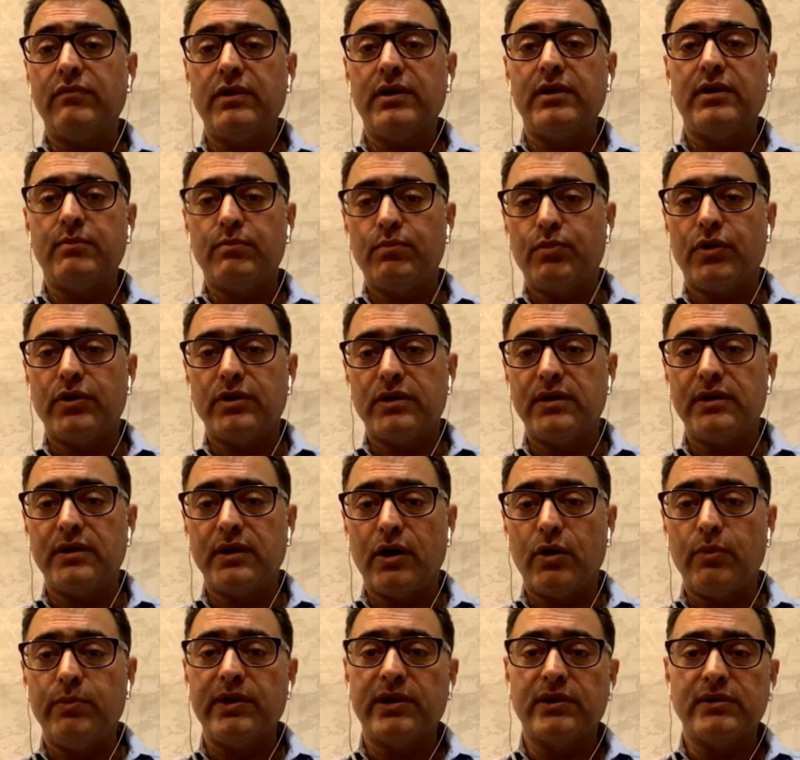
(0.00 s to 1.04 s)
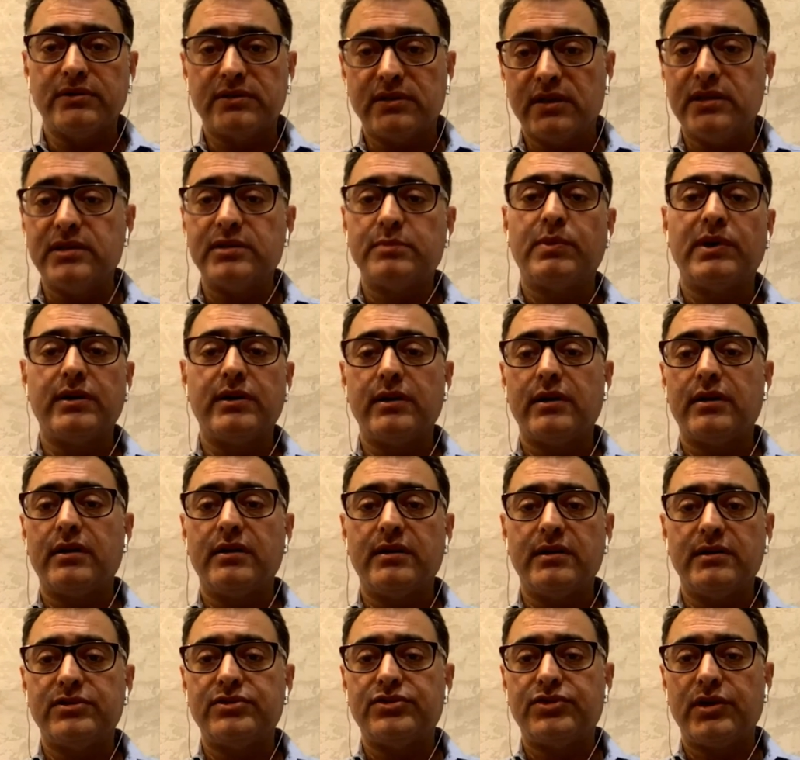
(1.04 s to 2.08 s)
very important now, because this
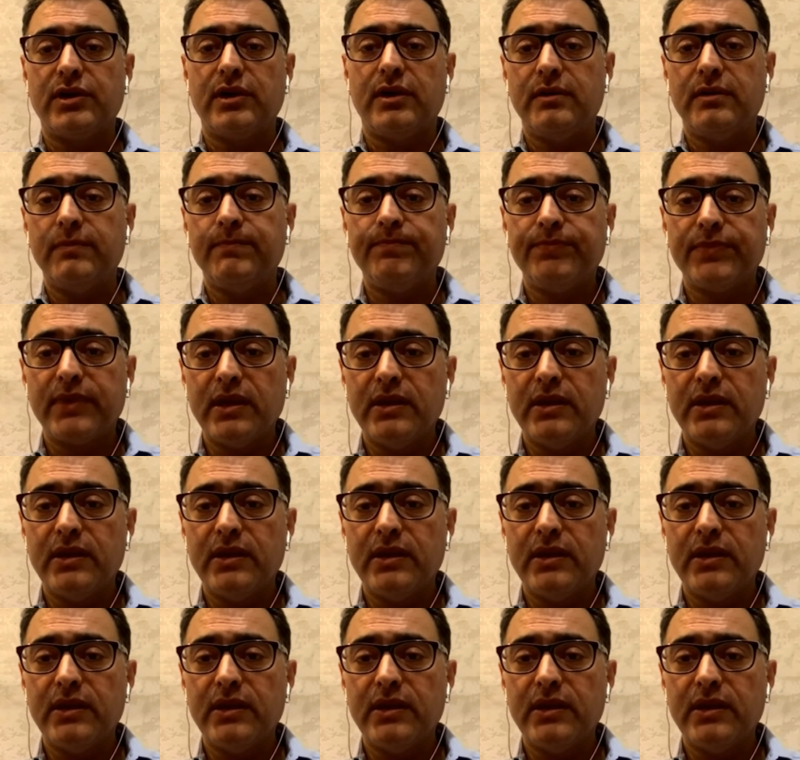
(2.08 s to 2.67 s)
particular strain